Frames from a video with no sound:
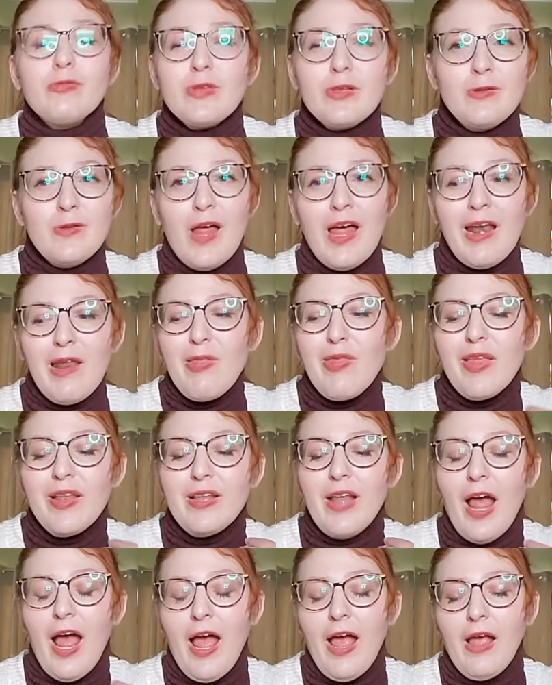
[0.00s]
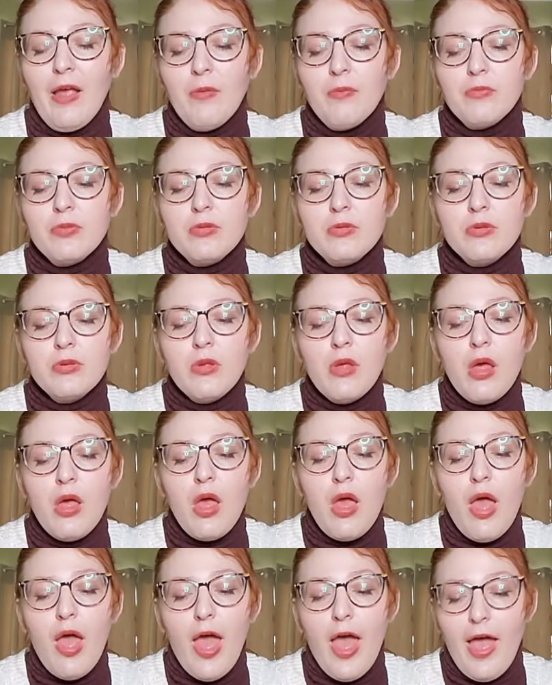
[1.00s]
A lot of the times,
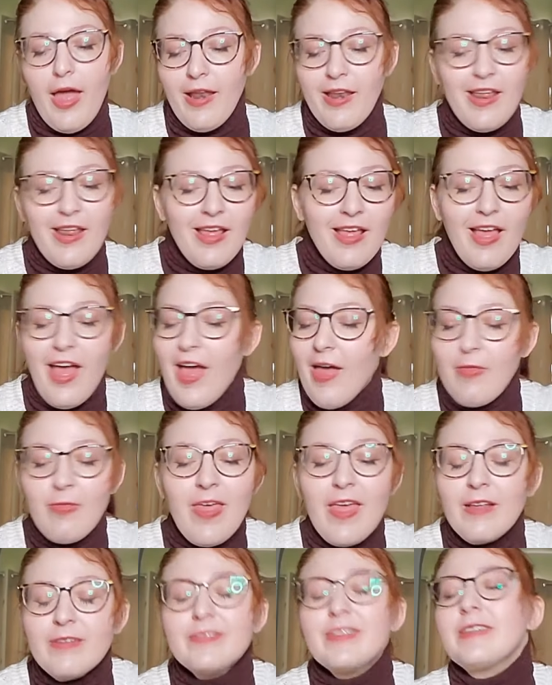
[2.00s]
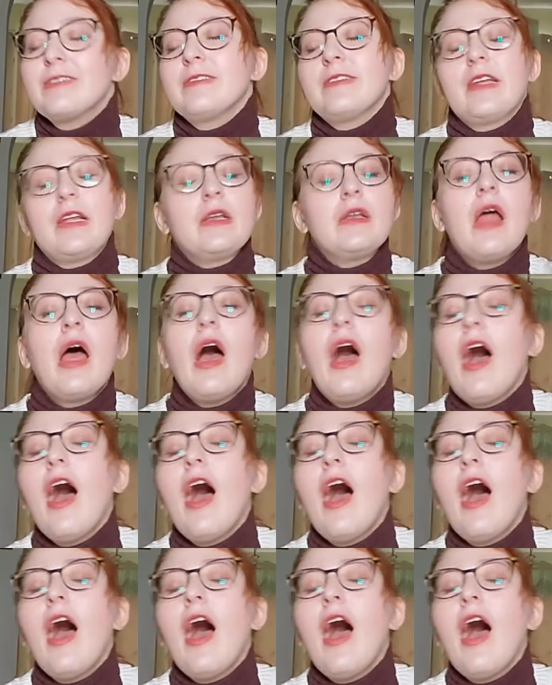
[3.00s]
and and this isn't.